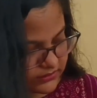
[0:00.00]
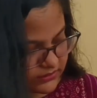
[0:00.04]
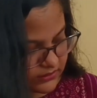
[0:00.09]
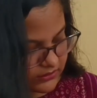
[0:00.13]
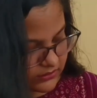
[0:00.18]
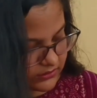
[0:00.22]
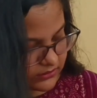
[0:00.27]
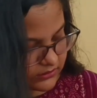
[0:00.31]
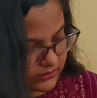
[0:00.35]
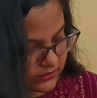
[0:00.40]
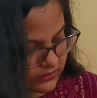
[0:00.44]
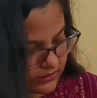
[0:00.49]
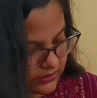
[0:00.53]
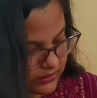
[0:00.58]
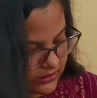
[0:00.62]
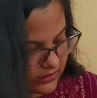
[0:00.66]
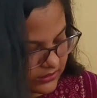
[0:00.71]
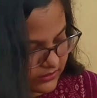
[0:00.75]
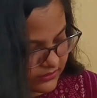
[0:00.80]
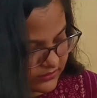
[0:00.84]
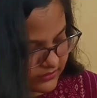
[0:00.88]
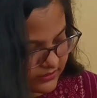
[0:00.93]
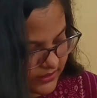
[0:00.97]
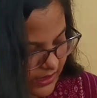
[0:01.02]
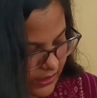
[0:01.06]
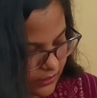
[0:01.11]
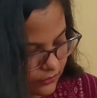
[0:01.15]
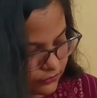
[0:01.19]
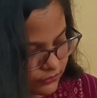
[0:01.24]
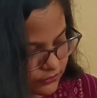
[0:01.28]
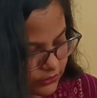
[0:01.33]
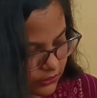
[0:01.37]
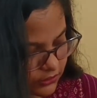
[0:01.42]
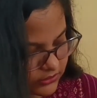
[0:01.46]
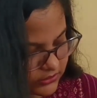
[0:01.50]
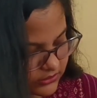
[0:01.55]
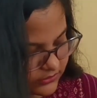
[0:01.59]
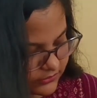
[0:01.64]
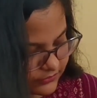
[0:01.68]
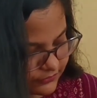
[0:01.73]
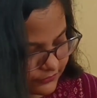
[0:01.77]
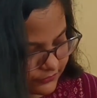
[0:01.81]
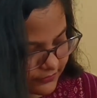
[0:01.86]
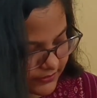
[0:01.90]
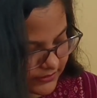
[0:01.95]
The round or
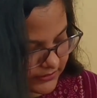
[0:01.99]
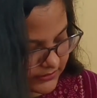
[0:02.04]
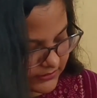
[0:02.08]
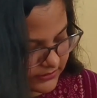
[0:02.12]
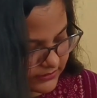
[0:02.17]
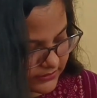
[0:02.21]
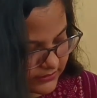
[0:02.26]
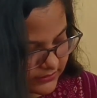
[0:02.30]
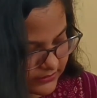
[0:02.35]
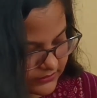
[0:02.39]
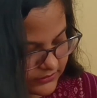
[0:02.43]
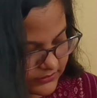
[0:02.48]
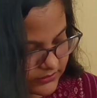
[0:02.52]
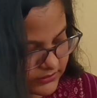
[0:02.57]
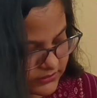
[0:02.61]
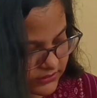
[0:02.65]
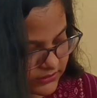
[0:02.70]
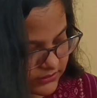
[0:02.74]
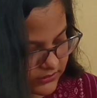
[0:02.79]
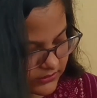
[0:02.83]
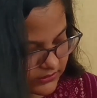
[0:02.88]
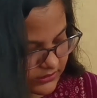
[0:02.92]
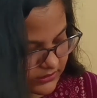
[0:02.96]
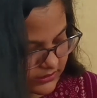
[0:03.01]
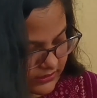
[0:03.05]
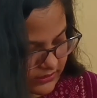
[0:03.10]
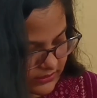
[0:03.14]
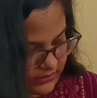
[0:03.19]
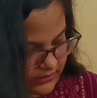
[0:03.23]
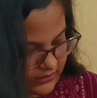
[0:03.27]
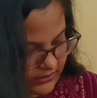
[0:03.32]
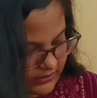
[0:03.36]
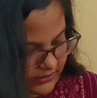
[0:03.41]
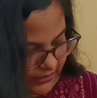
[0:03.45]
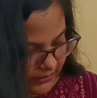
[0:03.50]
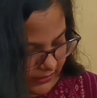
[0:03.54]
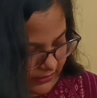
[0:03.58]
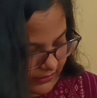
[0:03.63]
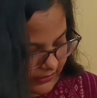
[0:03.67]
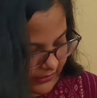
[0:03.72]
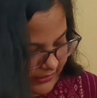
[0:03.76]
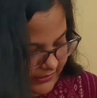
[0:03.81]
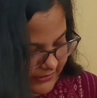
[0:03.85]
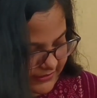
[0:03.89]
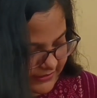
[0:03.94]
the wrinkled
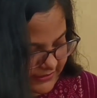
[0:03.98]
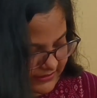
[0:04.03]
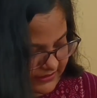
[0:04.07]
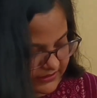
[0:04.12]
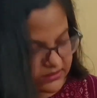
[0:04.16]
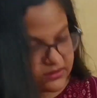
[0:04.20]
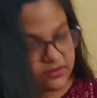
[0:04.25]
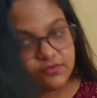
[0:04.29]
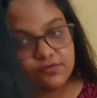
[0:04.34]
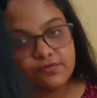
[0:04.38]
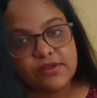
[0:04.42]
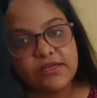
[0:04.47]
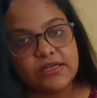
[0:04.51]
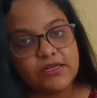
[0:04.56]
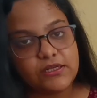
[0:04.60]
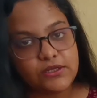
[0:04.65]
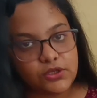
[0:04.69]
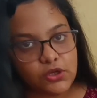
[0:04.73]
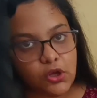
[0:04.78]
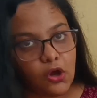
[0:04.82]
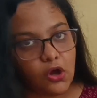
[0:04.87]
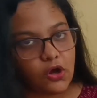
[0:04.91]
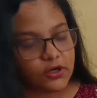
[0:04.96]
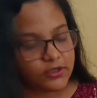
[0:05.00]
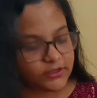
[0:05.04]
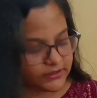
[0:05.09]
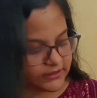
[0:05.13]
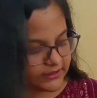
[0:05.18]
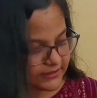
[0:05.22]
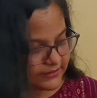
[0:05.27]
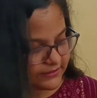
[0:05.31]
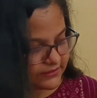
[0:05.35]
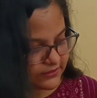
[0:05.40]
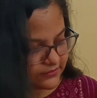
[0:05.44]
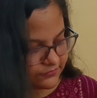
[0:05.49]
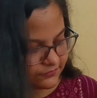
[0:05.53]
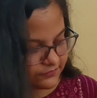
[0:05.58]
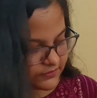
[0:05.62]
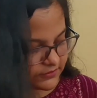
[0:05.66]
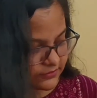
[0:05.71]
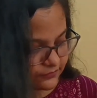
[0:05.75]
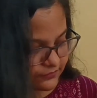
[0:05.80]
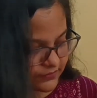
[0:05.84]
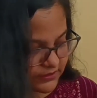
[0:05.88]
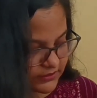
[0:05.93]
allele will not
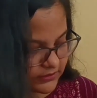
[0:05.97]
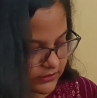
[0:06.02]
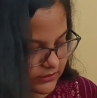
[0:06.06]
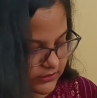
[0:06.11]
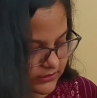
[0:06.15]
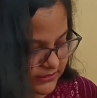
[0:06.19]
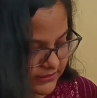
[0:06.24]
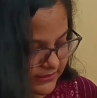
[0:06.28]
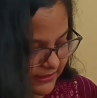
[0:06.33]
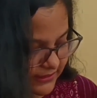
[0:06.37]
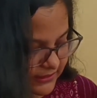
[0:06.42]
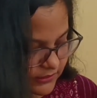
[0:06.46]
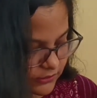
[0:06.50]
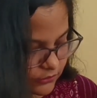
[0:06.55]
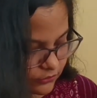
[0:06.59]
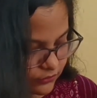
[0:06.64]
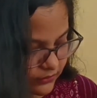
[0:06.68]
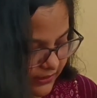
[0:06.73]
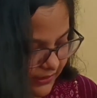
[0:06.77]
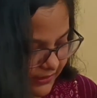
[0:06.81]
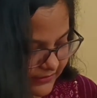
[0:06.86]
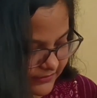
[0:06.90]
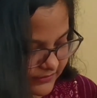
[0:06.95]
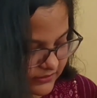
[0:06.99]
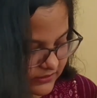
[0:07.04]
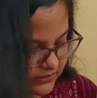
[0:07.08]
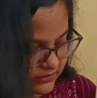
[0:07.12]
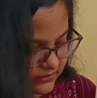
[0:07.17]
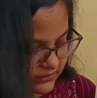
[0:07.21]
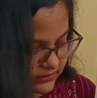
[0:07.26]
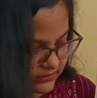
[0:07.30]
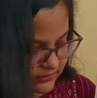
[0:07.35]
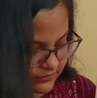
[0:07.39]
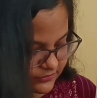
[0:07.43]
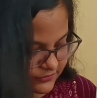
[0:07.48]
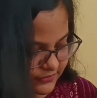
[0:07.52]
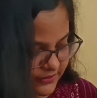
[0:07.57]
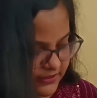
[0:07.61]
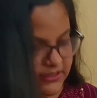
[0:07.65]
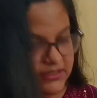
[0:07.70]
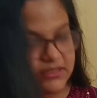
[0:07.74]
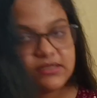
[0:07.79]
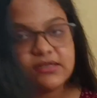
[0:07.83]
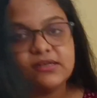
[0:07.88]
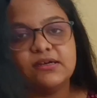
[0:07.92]
interfere with the yellow and the
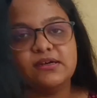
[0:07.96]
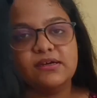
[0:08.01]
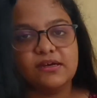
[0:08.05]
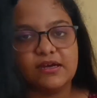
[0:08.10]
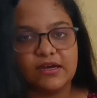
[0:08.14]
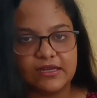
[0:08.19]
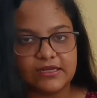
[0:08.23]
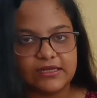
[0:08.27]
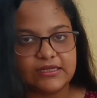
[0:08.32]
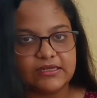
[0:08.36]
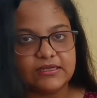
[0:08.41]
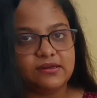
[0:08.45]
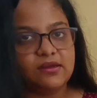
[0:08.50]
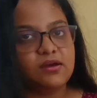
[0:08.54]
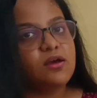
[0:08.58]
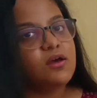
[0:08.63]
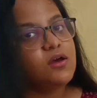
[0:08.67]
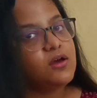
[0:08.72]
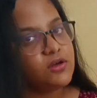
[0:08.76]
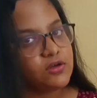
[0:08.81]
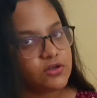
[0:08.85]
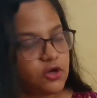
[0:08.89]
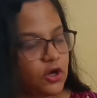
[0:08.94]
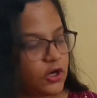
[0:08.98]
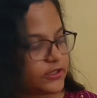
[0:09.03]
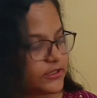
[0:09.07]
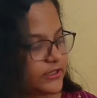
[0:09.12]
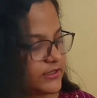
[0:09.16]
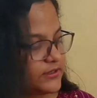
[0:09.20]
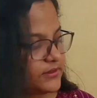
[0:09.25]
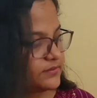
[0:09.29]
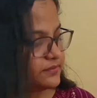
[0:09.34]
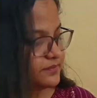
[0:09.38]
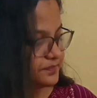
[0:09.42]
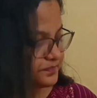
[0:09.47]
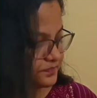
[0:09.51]
green allele. Got it?